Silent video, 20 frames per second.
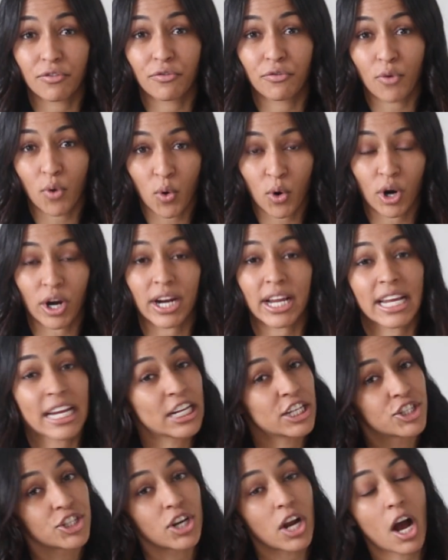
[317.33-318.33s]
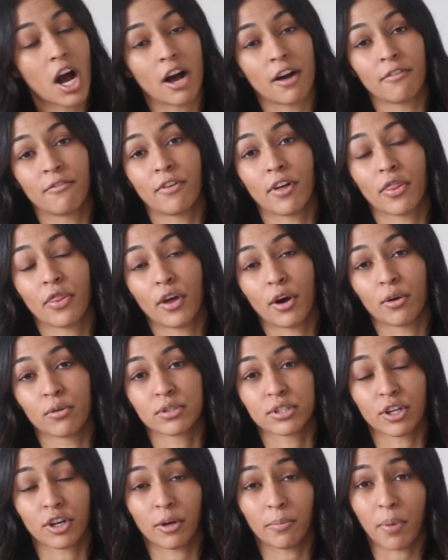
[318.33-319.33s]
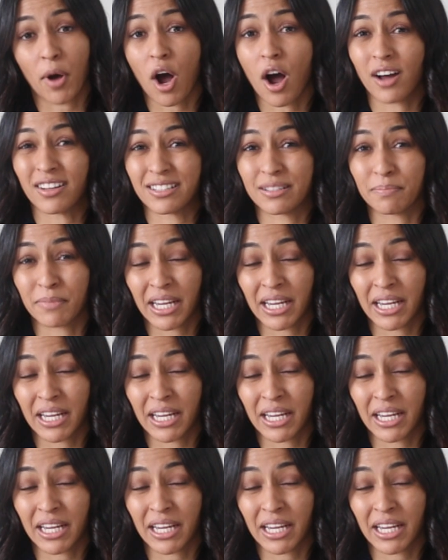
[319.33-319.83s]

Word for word: for each of those little pods,